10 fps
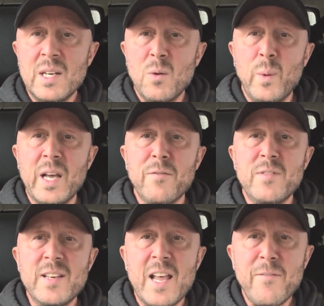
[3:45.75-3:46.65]
We have
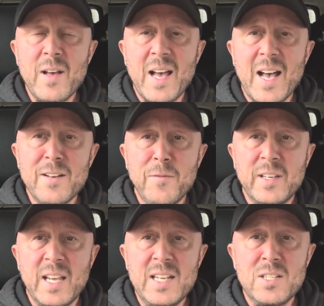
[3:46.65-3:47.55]
never
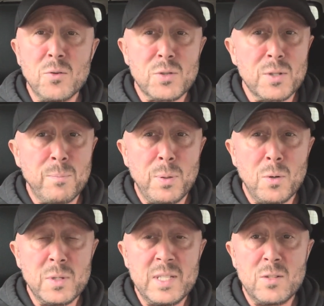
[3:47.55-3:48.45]
advocated or
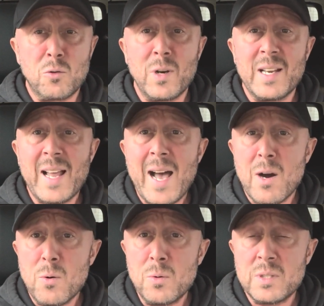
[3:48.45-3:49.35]
supported or
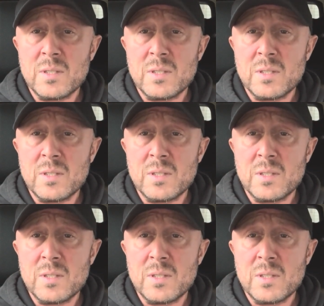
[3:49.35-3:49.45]
allowed